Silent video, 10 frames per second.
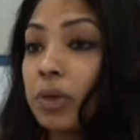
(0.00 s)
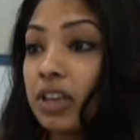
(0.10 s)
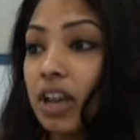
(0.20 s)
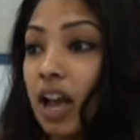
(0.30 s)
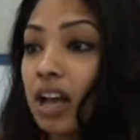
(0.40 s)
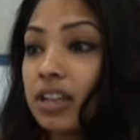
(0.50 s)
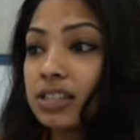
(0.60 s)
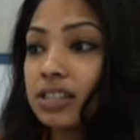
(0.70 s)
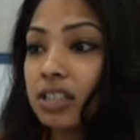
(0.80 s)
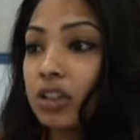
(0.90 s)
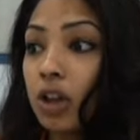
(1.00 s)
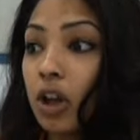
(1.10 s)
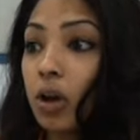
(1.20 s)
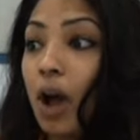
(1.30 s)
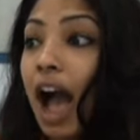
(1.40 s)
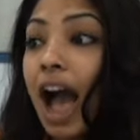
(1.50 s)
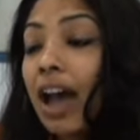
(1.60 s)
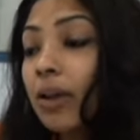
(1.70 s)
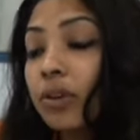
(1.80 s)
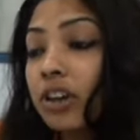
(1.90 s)
because, you know,
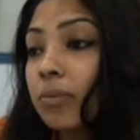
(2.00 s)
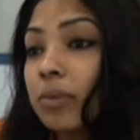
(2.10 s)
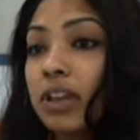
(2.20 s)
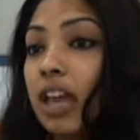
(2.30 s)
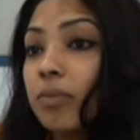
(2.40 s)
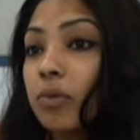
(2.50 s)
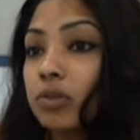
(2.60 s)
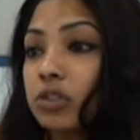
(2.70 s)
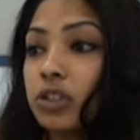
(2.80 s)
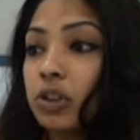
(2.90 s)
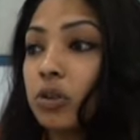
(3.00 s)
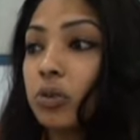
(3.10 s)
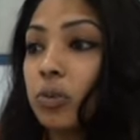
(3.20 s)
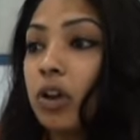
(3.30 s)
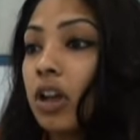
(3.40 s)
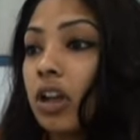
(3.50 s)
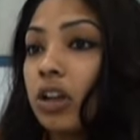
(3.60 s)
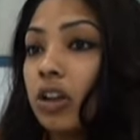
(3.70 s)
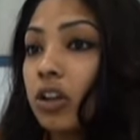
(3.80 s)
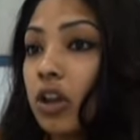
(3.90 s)
I wouldn't be able to
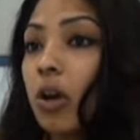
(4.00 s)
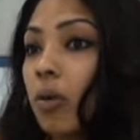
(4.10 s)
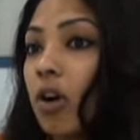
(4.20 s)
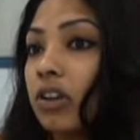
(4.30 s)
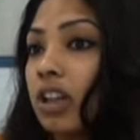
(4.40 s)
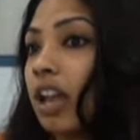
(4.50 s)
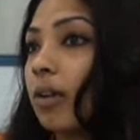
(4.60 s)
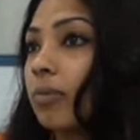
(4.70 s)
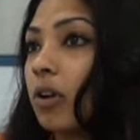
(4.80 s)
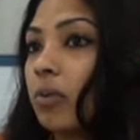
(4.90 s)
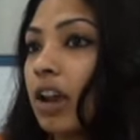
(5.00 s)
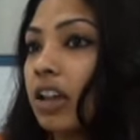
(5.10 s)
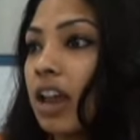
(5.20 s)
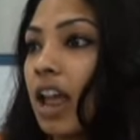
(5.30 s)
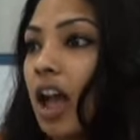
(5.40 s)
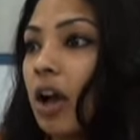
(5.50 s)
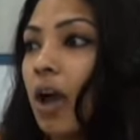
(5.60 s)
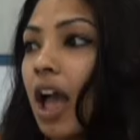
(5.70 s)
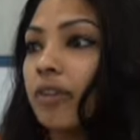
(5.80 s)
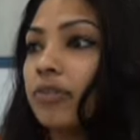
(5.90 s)
go on camera right now
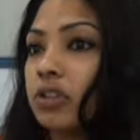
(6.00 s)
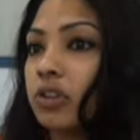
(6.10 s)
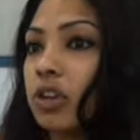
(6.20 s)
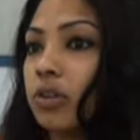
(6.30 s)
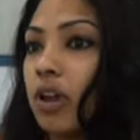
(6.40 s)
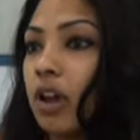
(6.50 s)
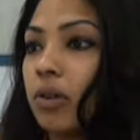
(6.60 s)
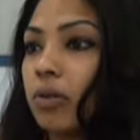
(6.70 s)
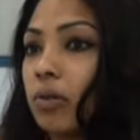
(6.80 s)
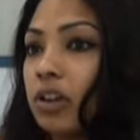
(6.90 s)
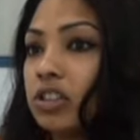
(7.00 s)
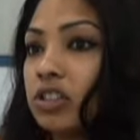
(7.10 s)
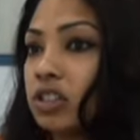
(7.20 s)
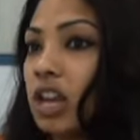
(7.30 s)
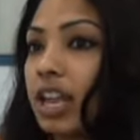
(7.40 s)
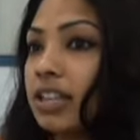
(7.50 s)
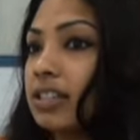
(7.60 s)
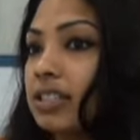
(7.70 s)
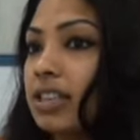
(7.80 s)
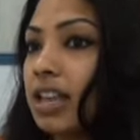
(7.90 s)
after, you know,
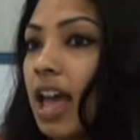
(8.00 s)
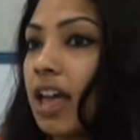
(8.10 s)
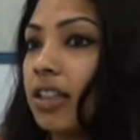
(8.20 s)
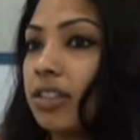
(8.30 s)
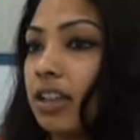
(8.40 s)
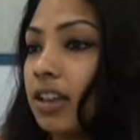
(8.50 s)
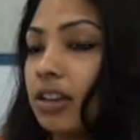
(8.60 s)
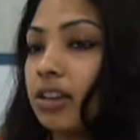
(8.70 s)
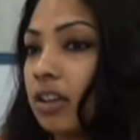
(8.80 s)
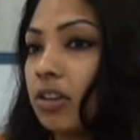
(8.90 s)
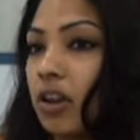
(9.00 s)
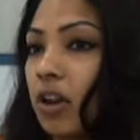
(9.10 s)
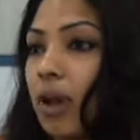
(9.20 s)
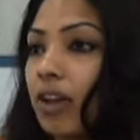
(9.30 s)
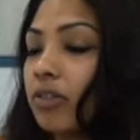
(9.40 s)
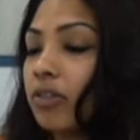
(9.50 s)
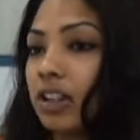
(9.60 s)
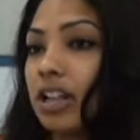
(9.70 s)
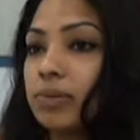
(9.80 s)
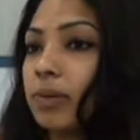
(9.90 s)
Shane's death and, you know,
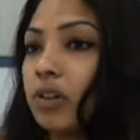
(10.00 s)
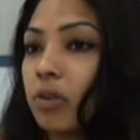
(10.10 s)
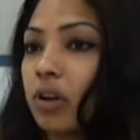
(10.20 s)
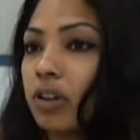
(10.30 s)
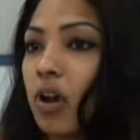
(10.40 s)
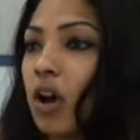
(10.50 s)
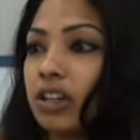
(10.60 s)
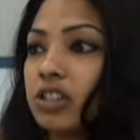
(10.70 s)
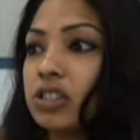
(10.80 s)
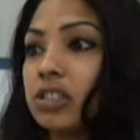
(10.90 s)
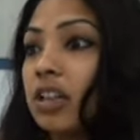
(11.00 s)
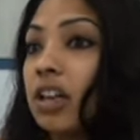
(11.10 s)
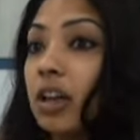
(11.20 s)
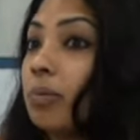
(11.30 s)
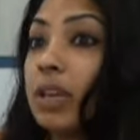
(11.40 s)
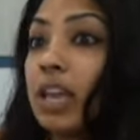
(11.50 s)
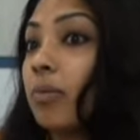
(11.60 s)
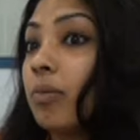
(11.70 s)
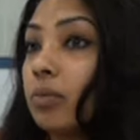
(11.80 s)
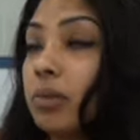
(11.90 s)
everything that's been going on, and just be
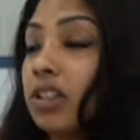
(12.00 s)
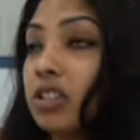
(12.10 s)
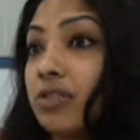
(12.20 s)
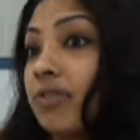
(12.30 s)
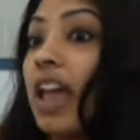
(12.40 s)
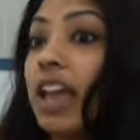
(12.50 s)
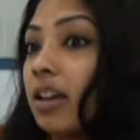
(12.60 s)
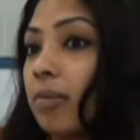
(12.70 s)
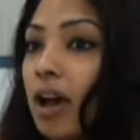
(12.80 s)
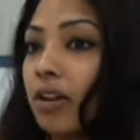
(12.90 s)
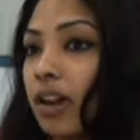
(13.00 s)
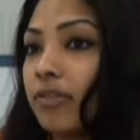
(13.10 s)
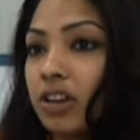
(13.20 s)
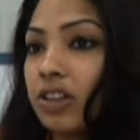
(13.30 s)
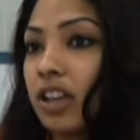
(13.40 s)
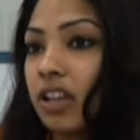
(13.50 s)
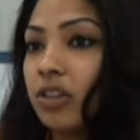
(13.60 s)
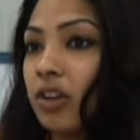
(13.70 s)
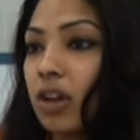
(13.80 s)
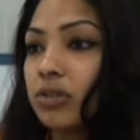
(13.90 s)
able to be just fake about everything,
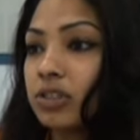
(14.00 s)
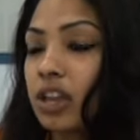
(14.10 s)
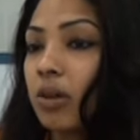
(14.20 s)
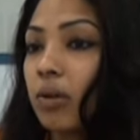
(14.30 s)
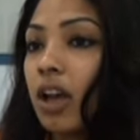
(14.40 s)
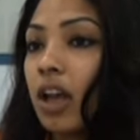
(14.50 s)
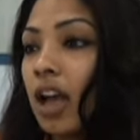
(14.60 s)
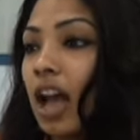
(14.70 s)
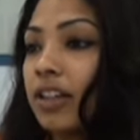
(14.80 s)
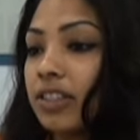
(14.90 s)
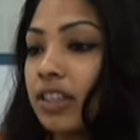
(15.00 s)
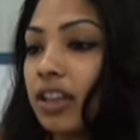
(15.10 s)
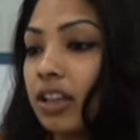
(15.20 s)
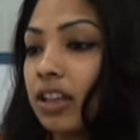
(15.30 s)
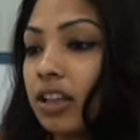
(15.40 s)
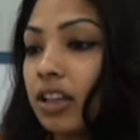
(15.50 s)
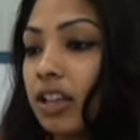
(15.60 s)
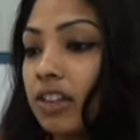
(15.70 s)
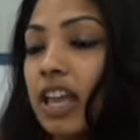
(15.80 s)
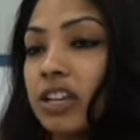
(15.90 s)
you know. So I think
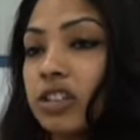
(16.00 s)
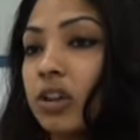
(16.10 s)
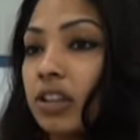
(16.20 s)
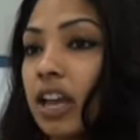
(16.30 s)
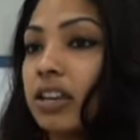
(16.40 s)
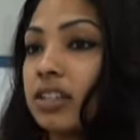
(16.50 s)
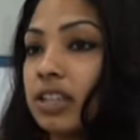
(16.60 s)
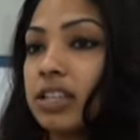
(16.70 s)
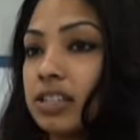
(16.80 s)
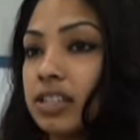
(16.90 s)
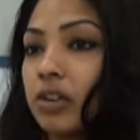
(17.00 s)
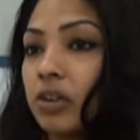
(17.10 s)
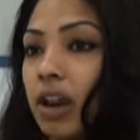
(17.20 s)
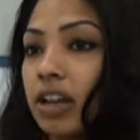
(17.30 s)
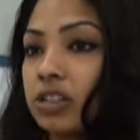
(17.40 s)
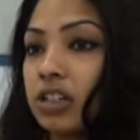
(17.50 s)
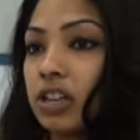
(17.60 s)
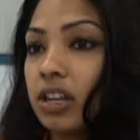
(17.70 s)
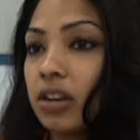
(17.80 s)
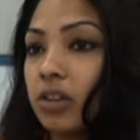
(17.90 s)
they took that into
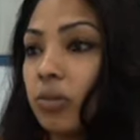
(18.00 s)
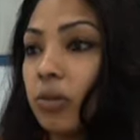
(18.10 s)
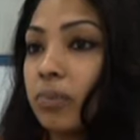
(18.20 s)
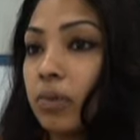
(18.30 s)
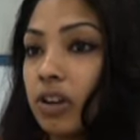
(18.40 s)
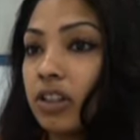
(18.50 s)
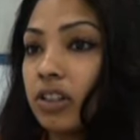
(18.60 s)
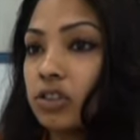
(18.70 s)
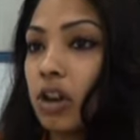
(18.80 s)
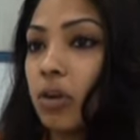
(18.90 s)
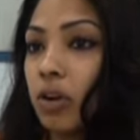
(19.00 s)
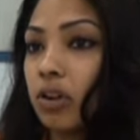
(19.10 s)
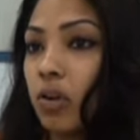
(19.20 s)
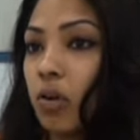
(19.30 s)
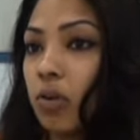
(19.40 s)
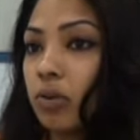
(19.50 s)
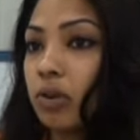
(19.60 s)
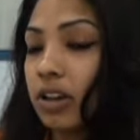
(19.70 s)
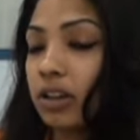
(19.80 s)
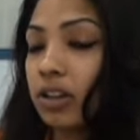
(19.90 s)
consideration with putting the show on hold,
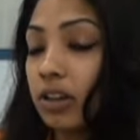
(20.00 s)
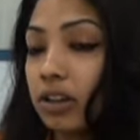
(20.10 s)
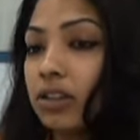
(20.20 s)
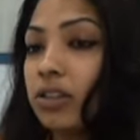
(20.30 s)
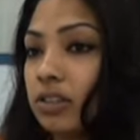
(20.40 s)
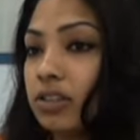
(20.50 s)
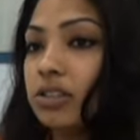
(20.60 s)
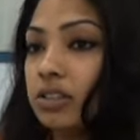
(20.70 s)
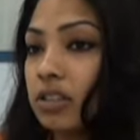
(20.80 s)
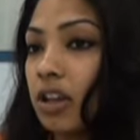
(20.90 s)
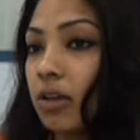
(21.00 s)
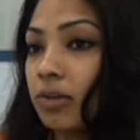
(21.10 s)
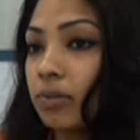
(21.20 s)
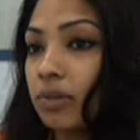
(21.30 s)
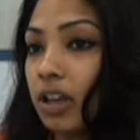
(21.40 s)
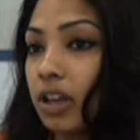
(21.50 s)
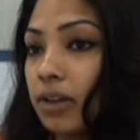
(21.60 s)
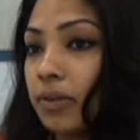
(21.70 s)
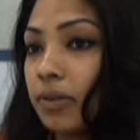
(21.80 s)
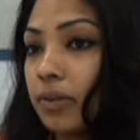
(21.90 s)
and so, yeah.